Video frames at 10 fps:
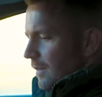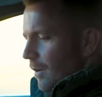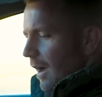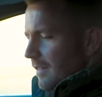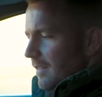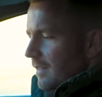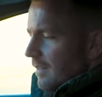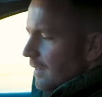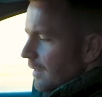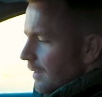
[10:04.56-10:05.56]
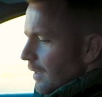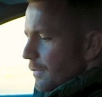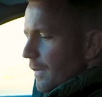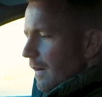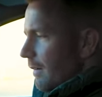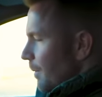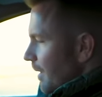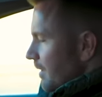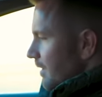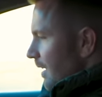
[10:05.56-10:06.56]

Right, let's fire up this.